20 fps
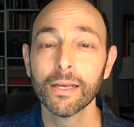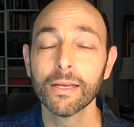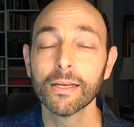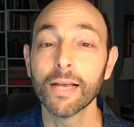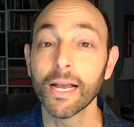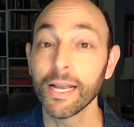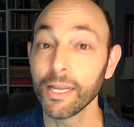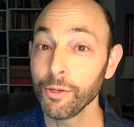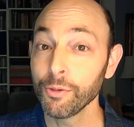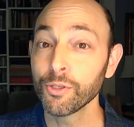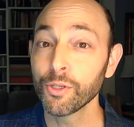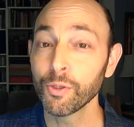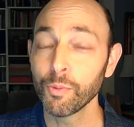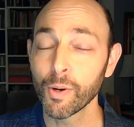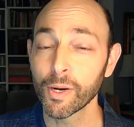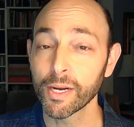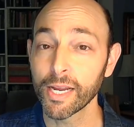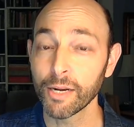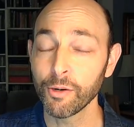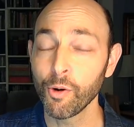I used to
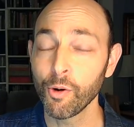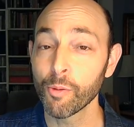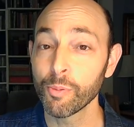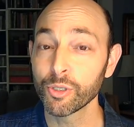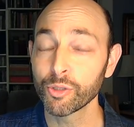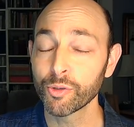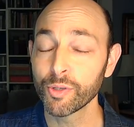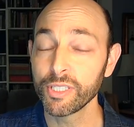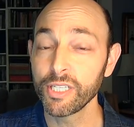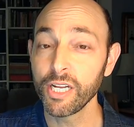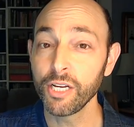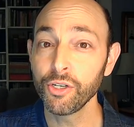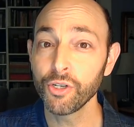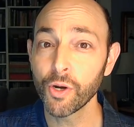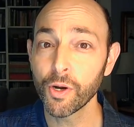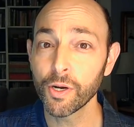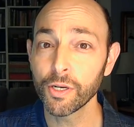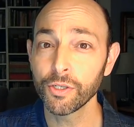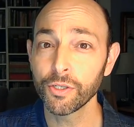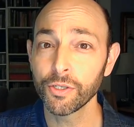work at Corpus Christi
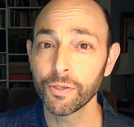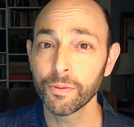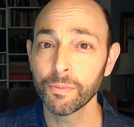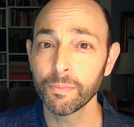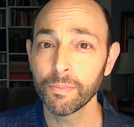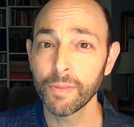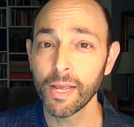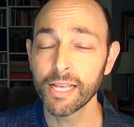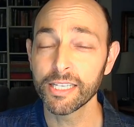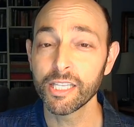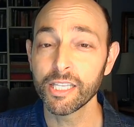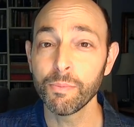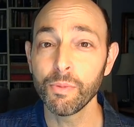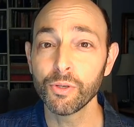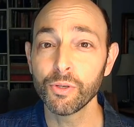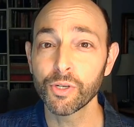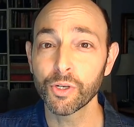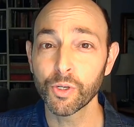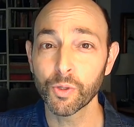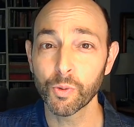Church as the
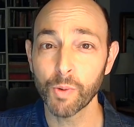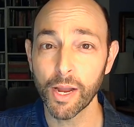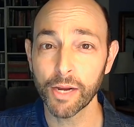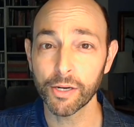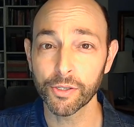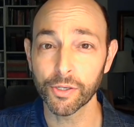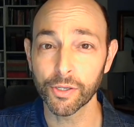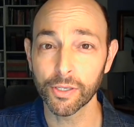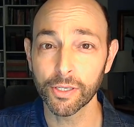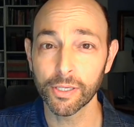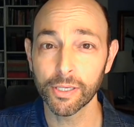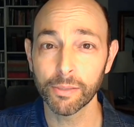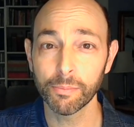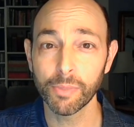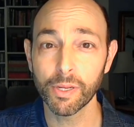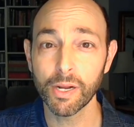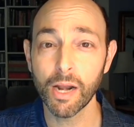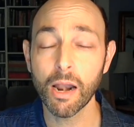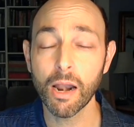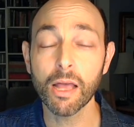music director,
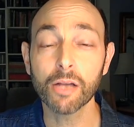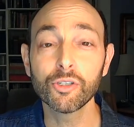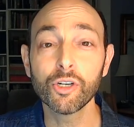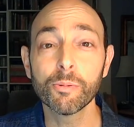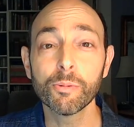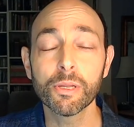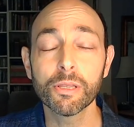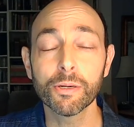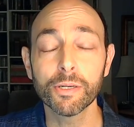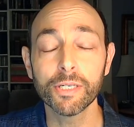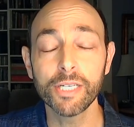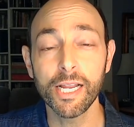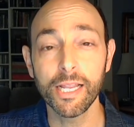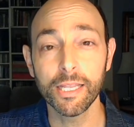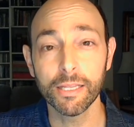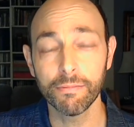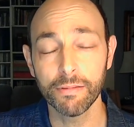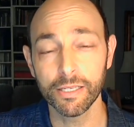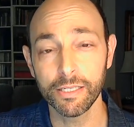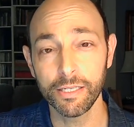but on October 13th
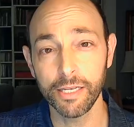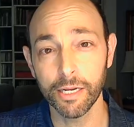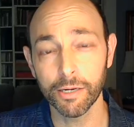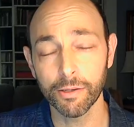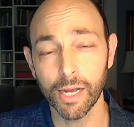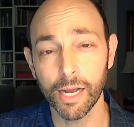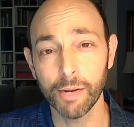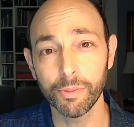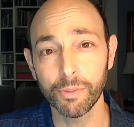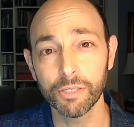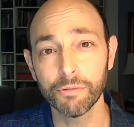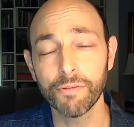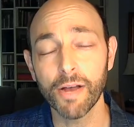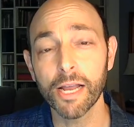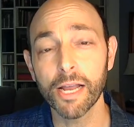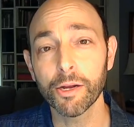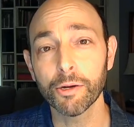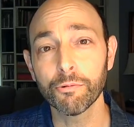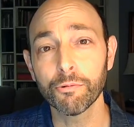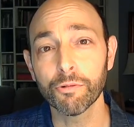of this year, I was
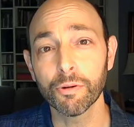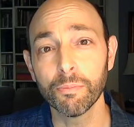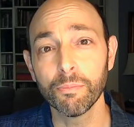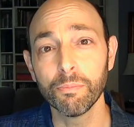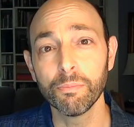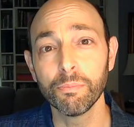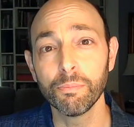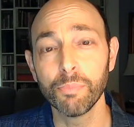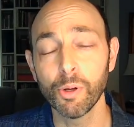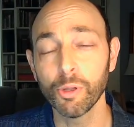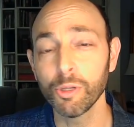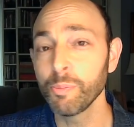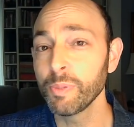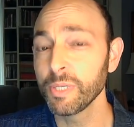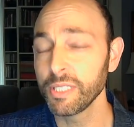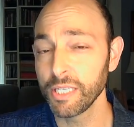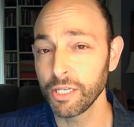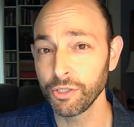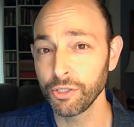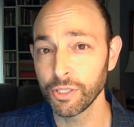fired from both
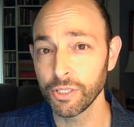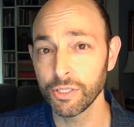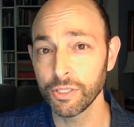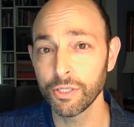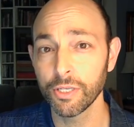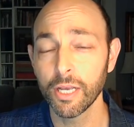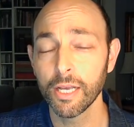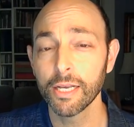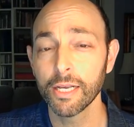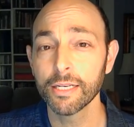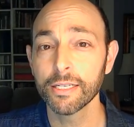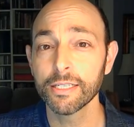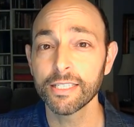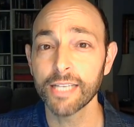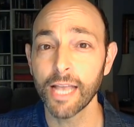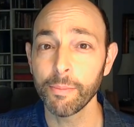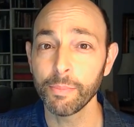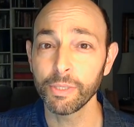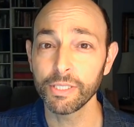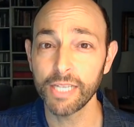positions
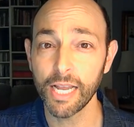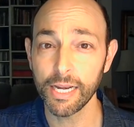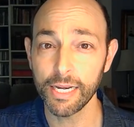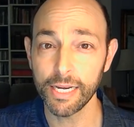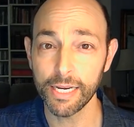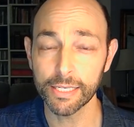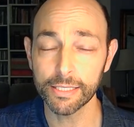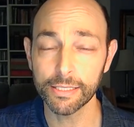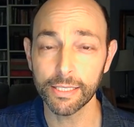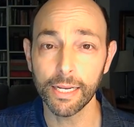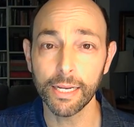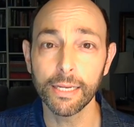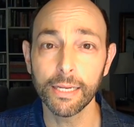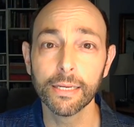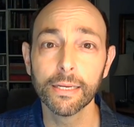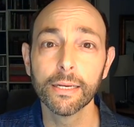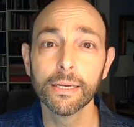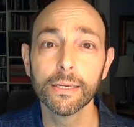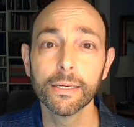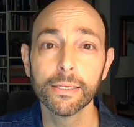simultaneously.
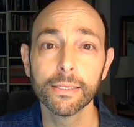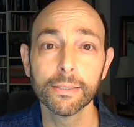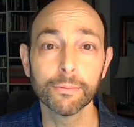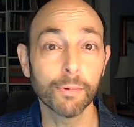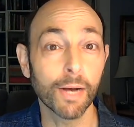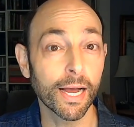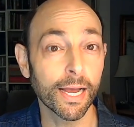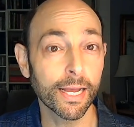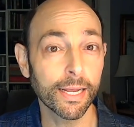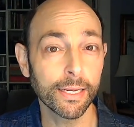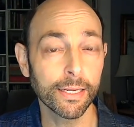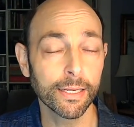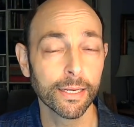Why?